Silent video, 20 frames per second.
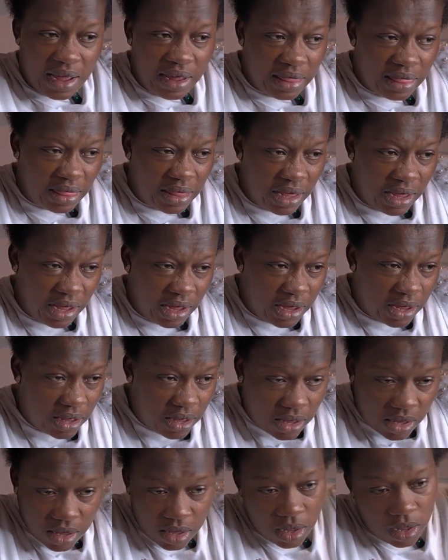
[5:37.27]
I
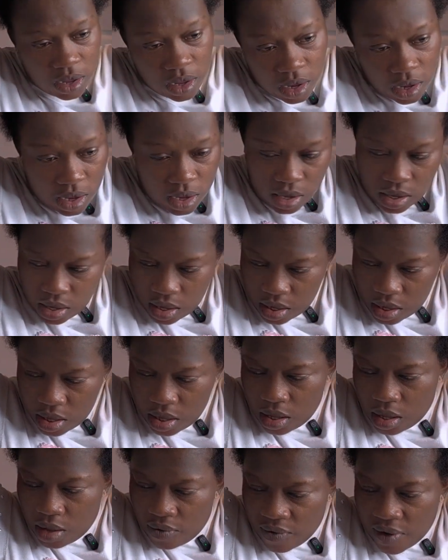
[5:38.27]
think
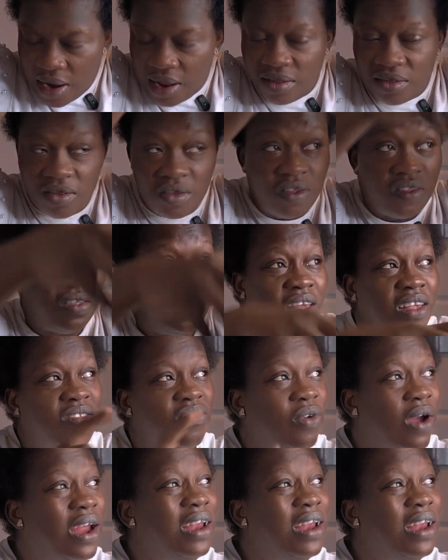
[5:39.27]
divide it into six.